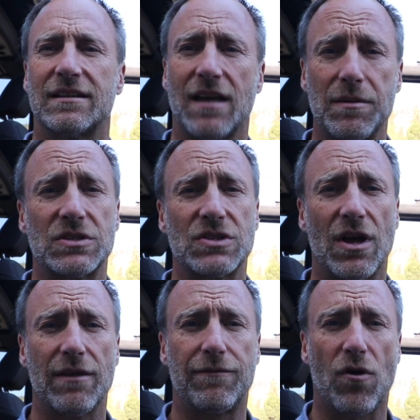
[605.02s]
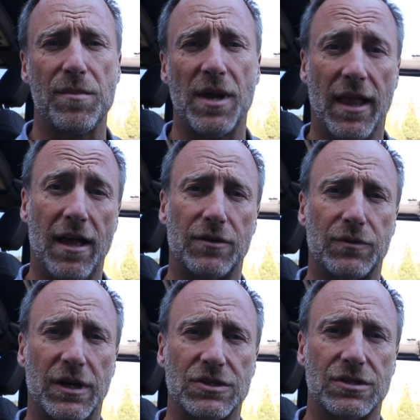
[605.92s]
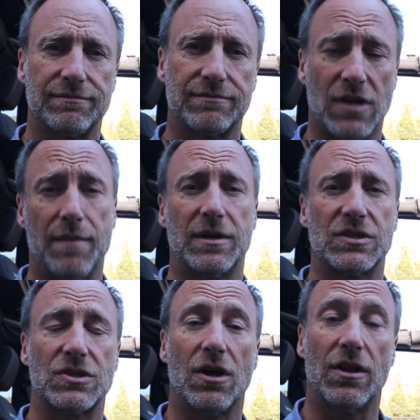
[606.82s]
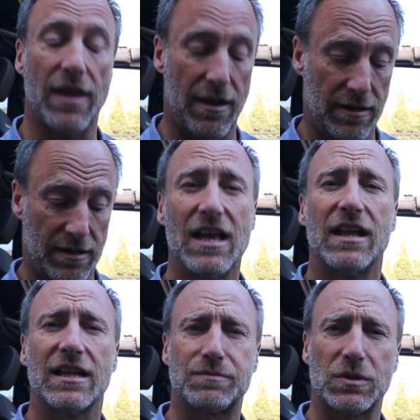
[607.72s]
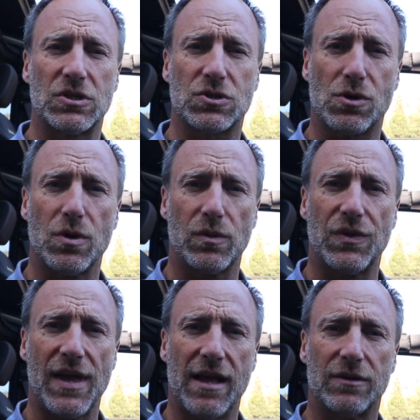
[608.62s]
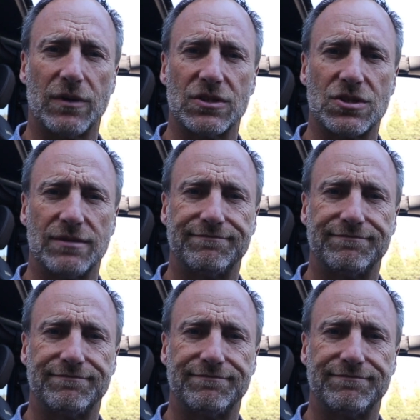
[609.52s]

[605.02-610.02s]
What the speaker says: Time to install that 4mm Allen wrench. Time to install that. Let's put the screw in with the Allen wrench.